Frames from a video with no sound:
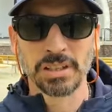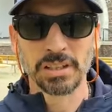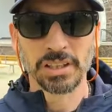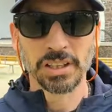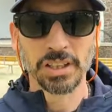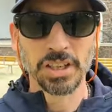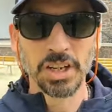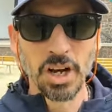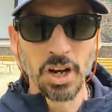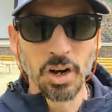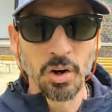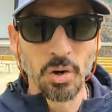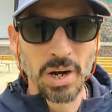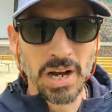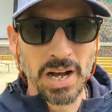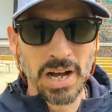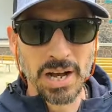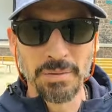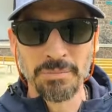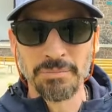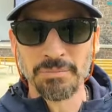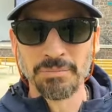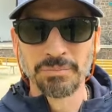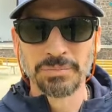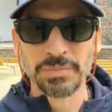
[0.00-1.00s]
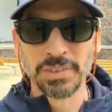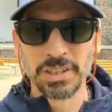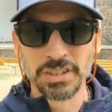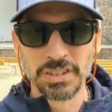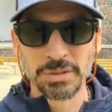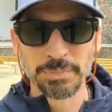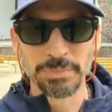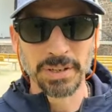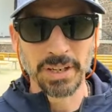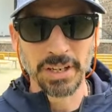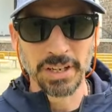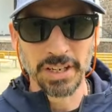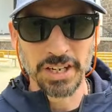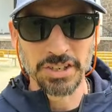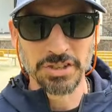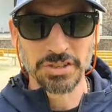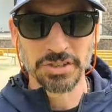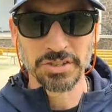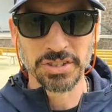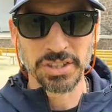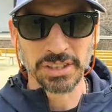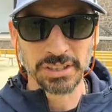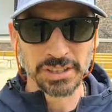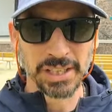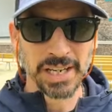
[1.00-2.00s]
You know, it's been an
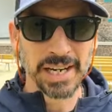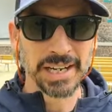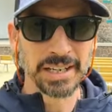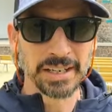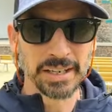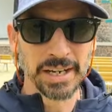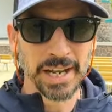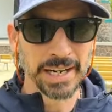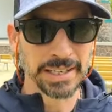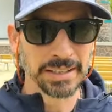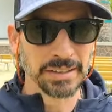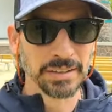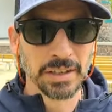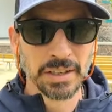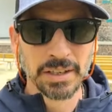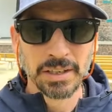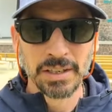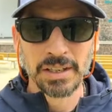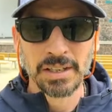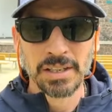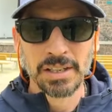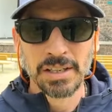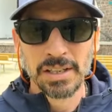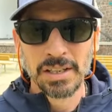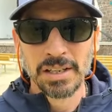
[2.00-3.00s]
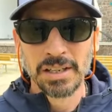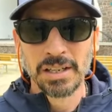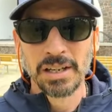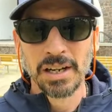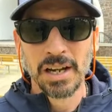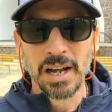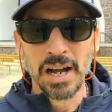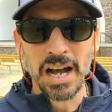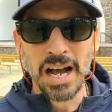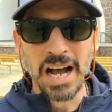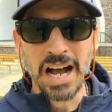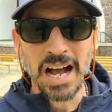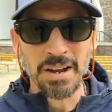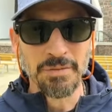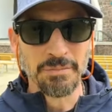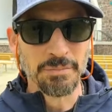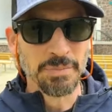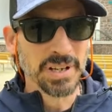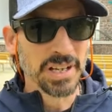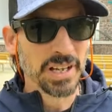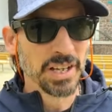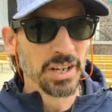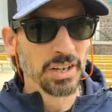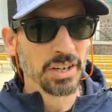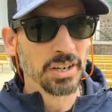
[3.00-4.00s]
interesting day today. I've
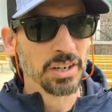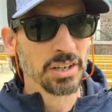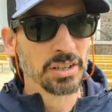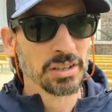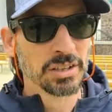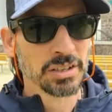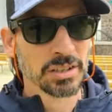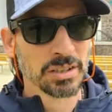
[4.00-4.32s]
been